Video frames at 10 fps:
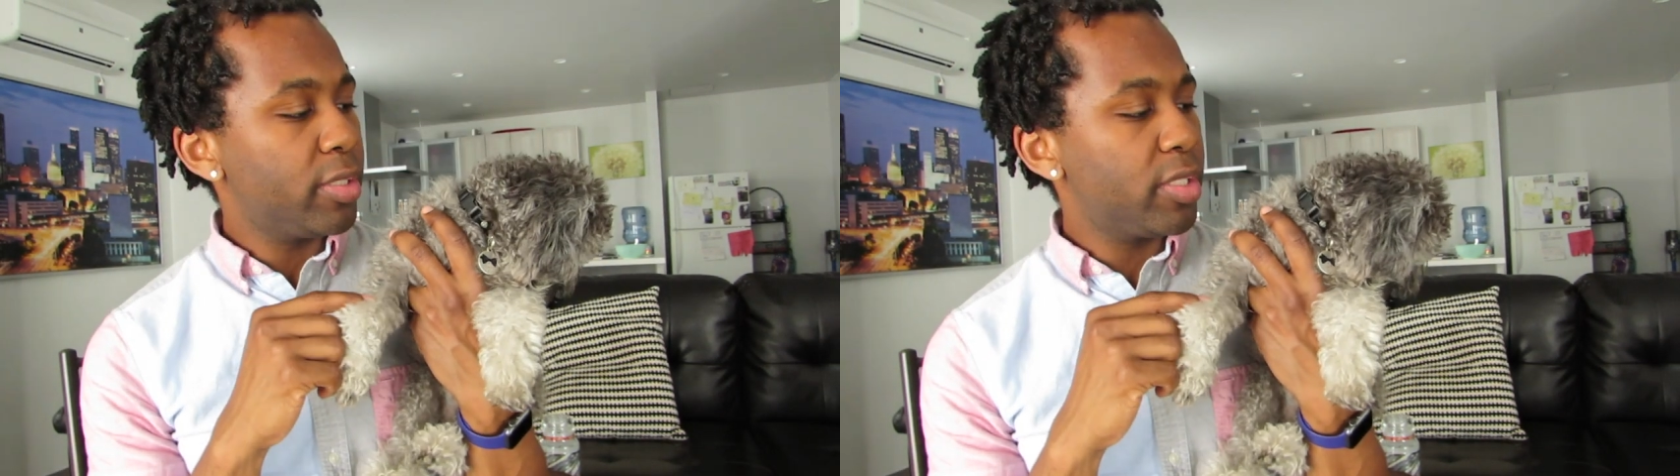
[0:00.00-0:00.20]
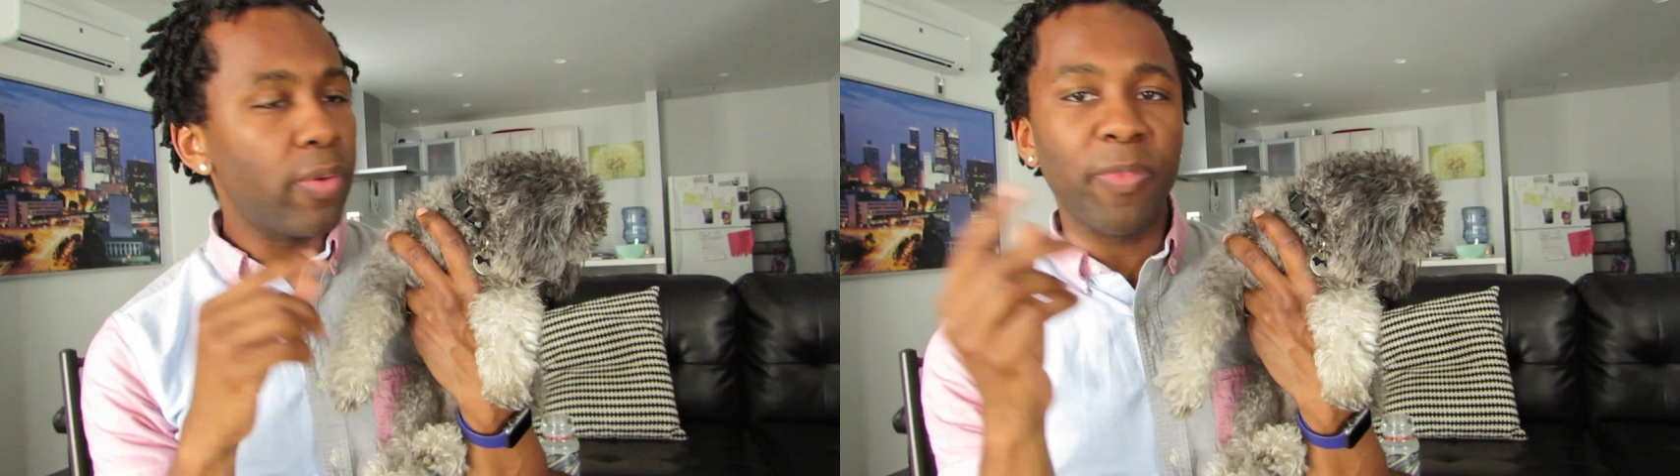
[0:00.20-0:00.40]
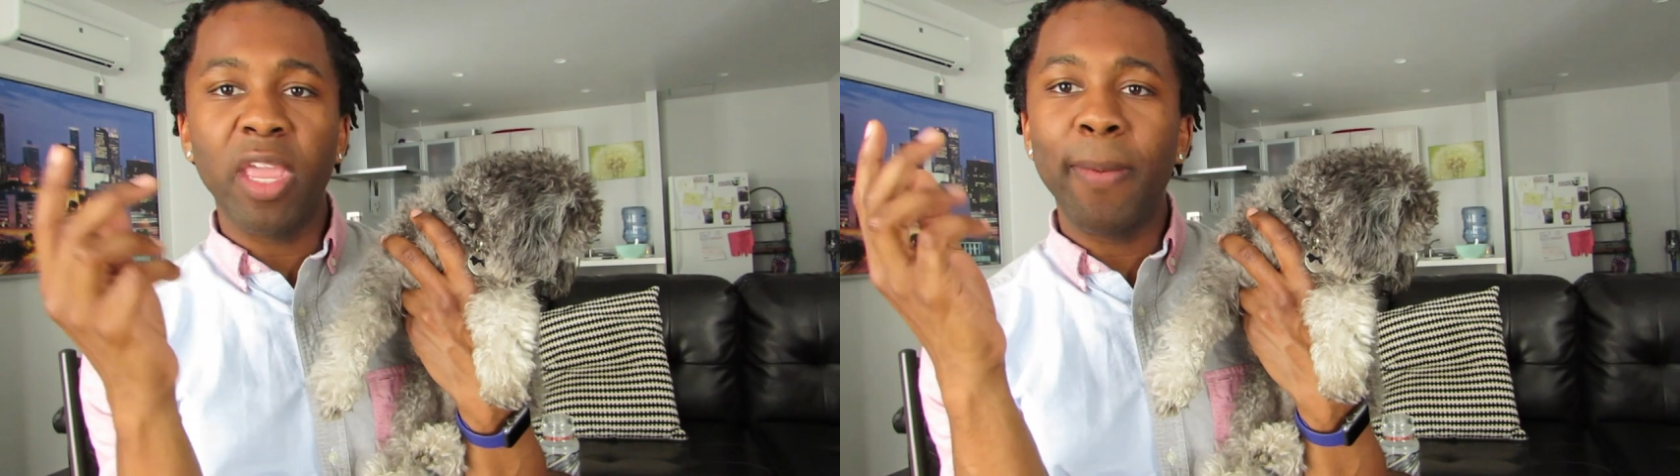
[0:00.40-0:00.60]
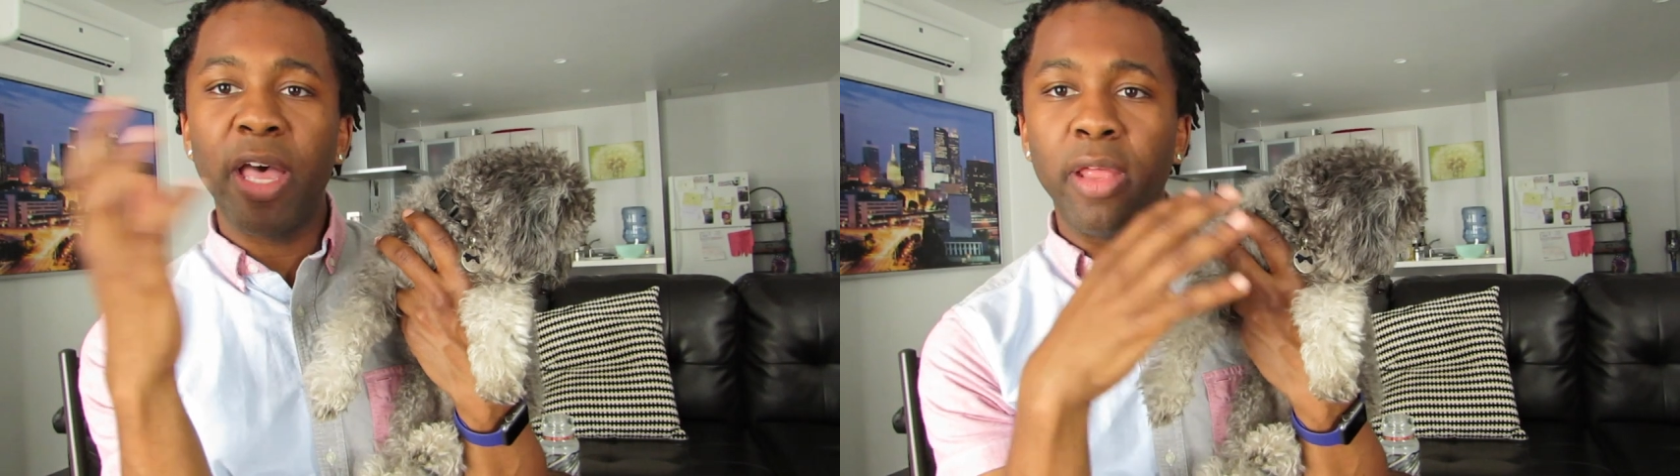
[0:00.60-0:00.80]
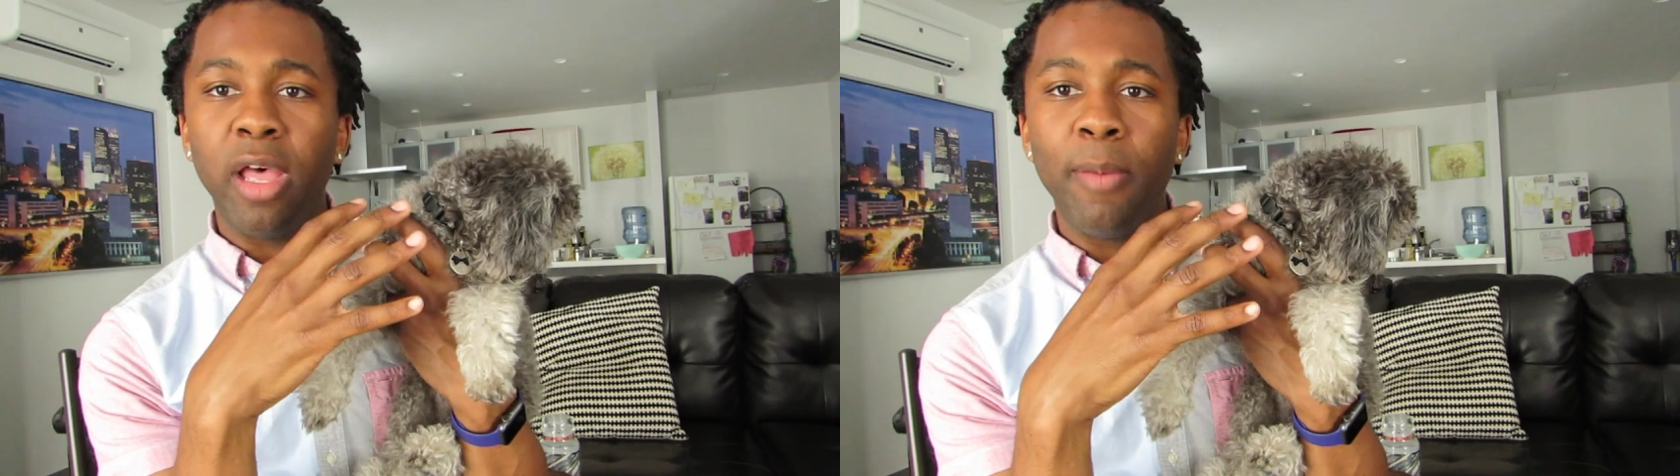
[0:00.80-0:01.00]
something
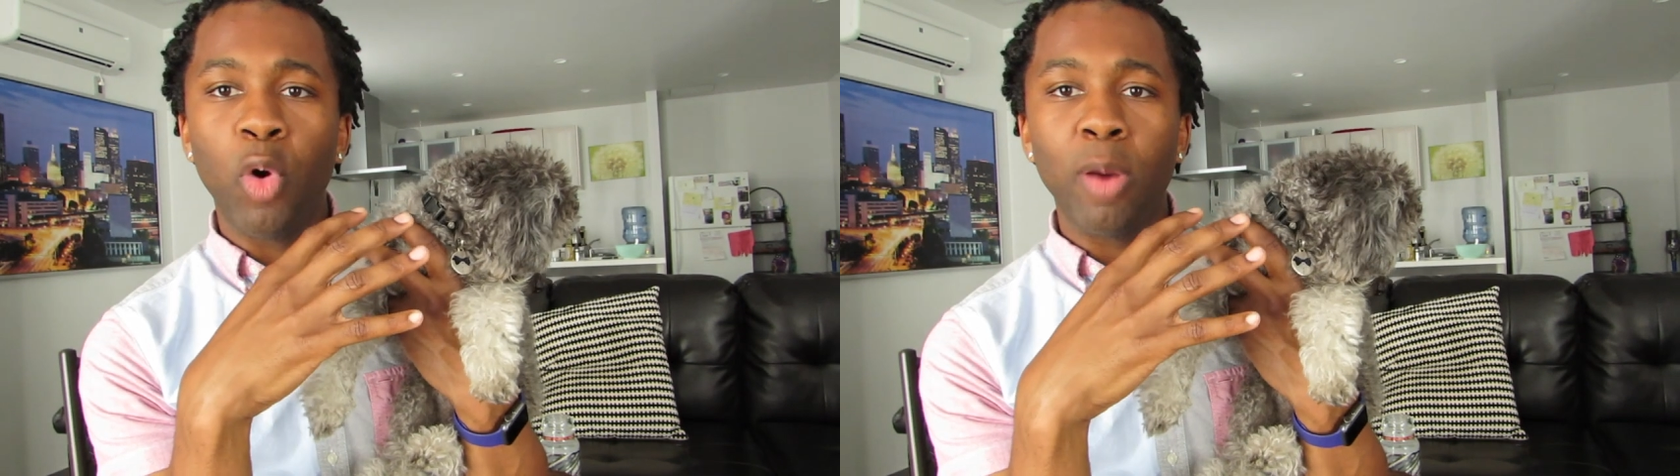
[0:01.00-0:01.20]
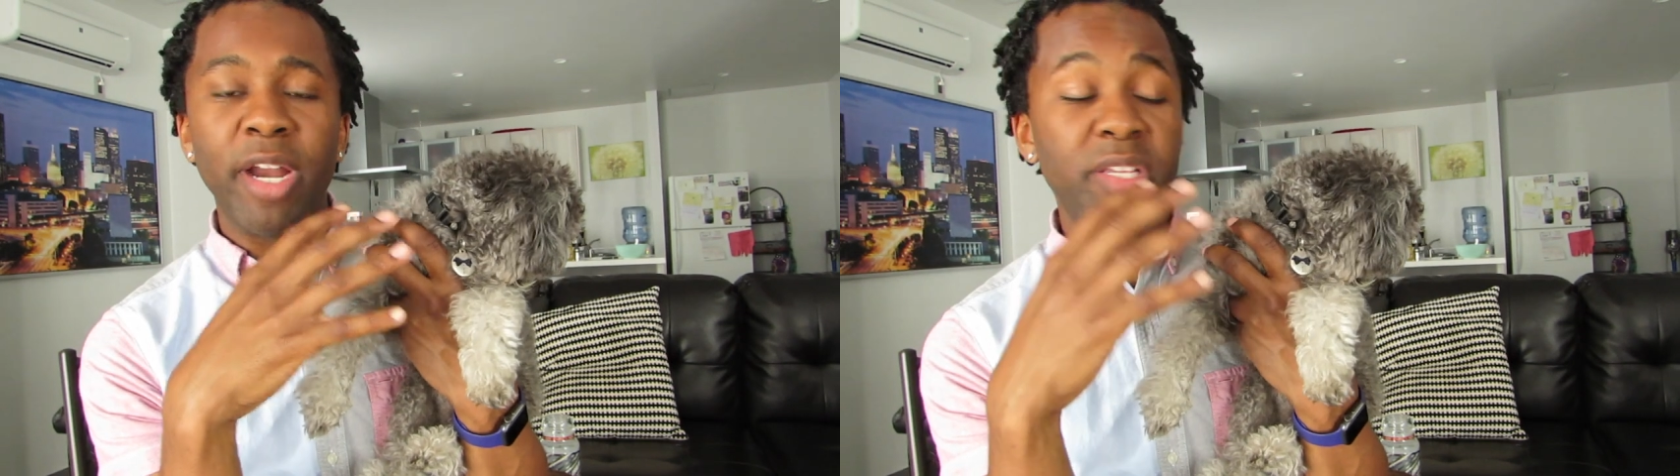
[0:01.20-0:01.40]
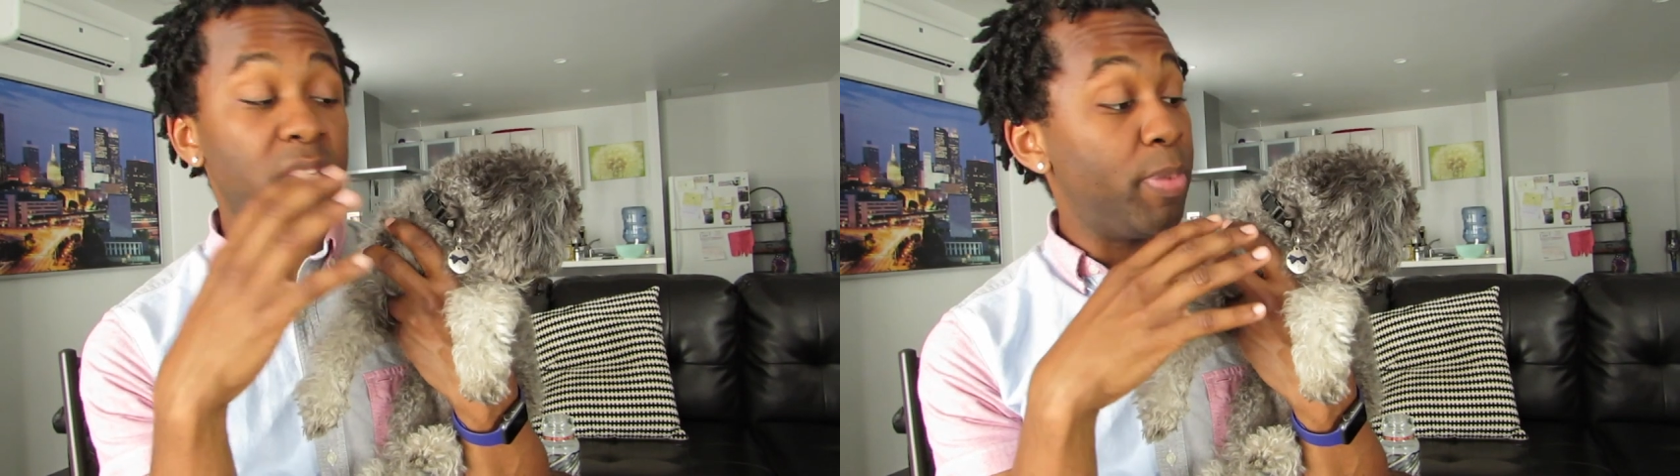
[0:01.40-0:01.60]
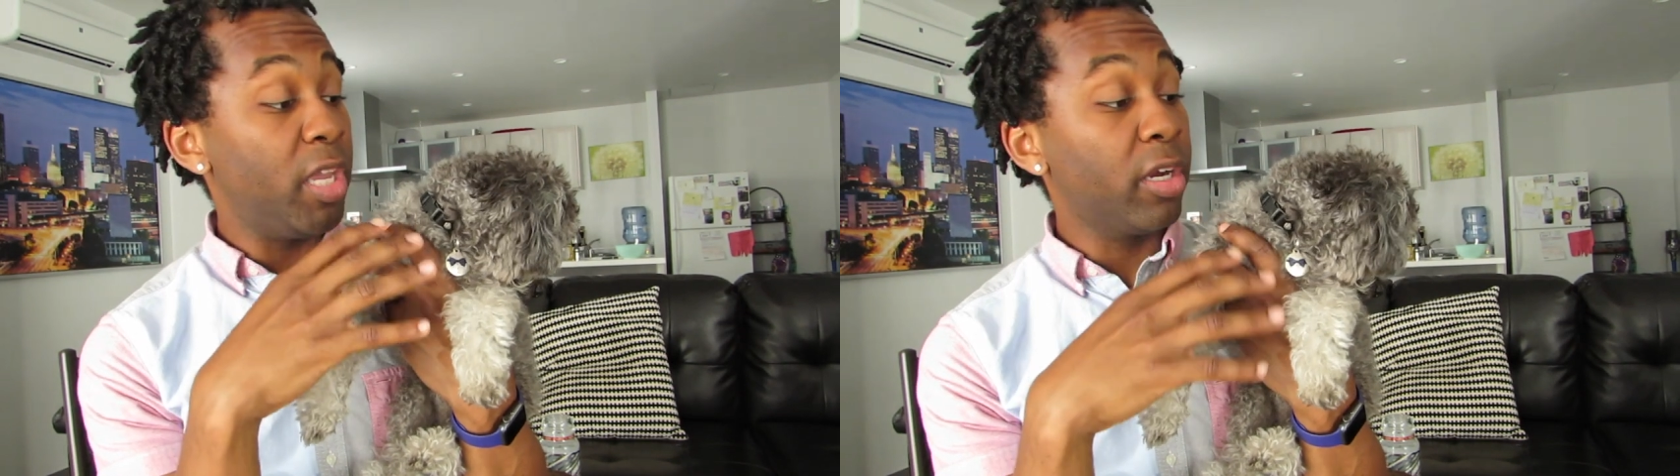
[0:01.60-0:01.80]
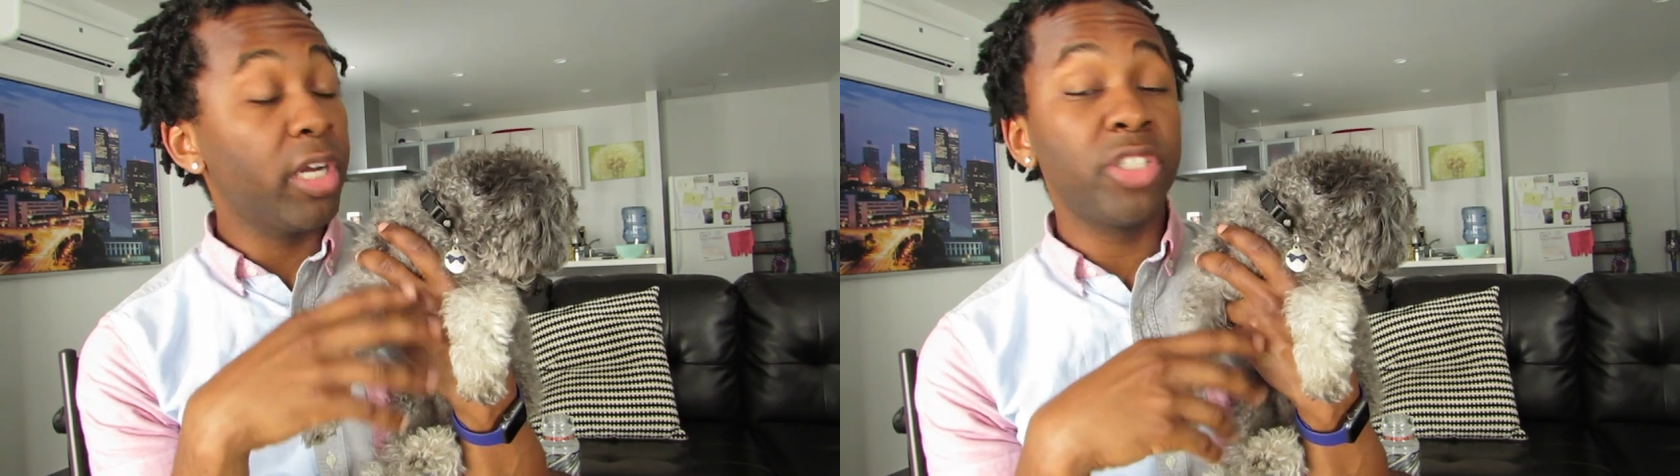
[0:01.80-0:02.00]
about more about his
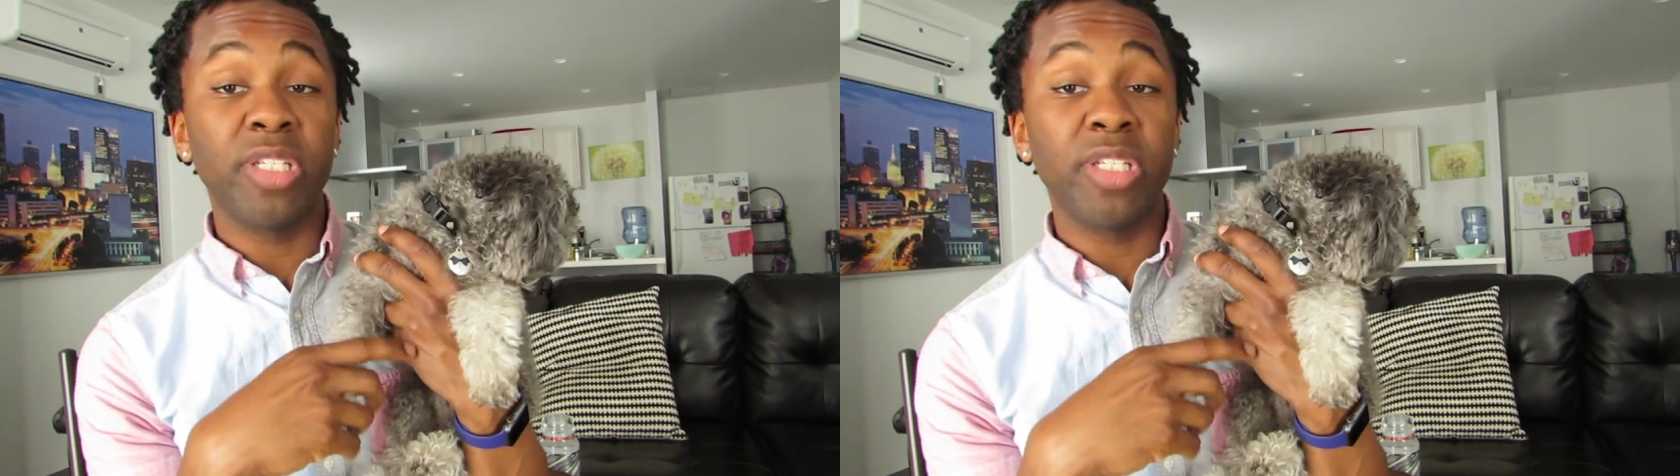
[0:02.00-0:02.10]
appearance,